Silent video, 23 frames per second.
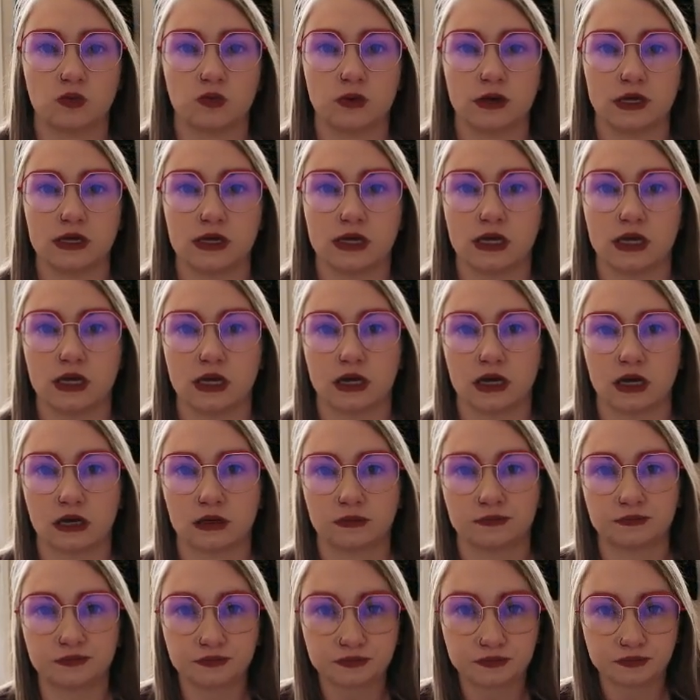We
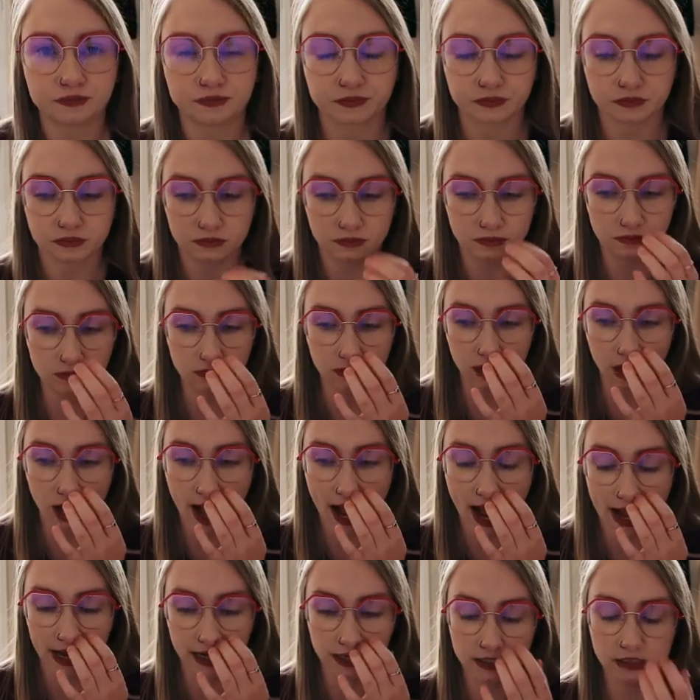
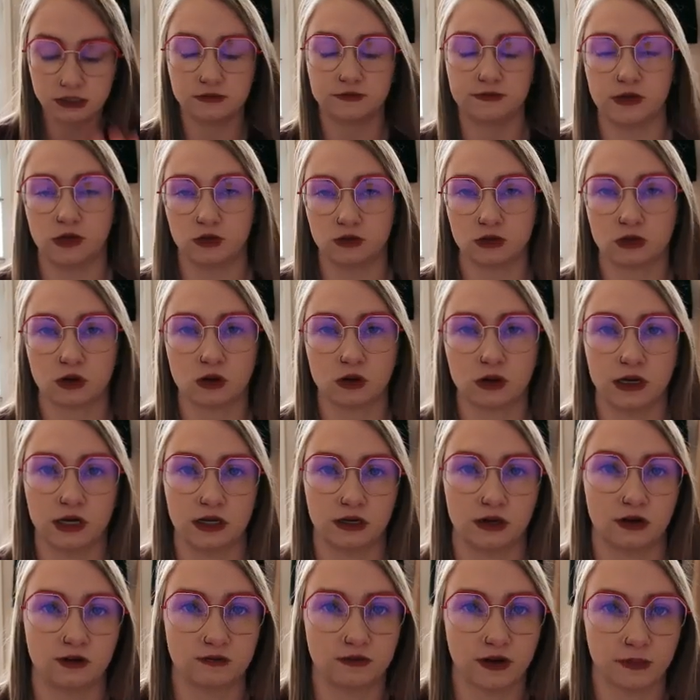had his funeral
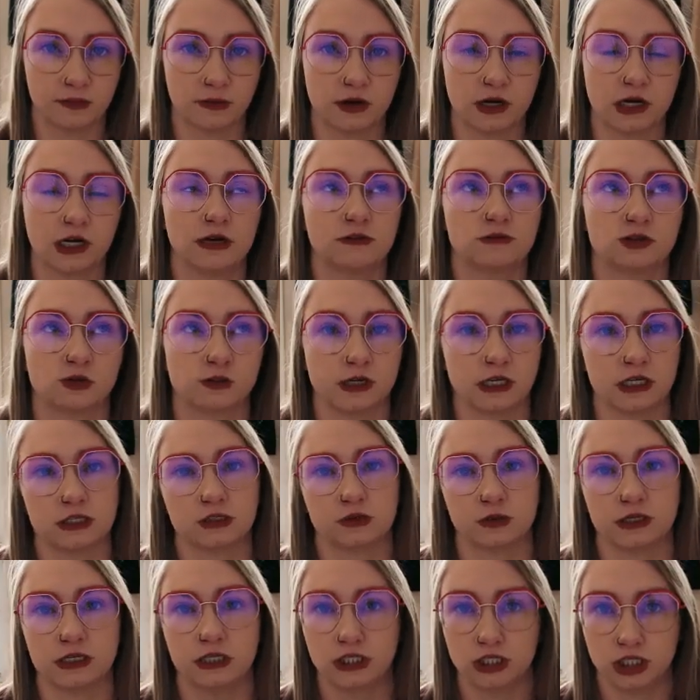in November of
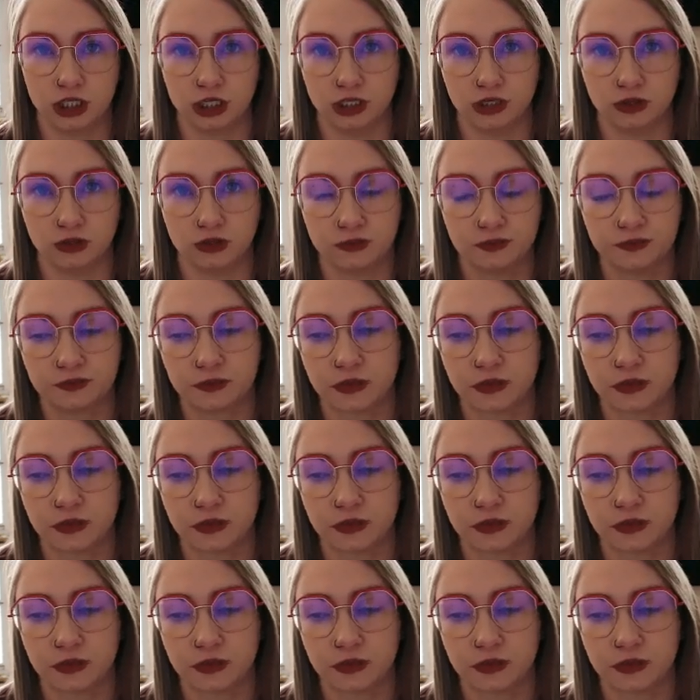2022.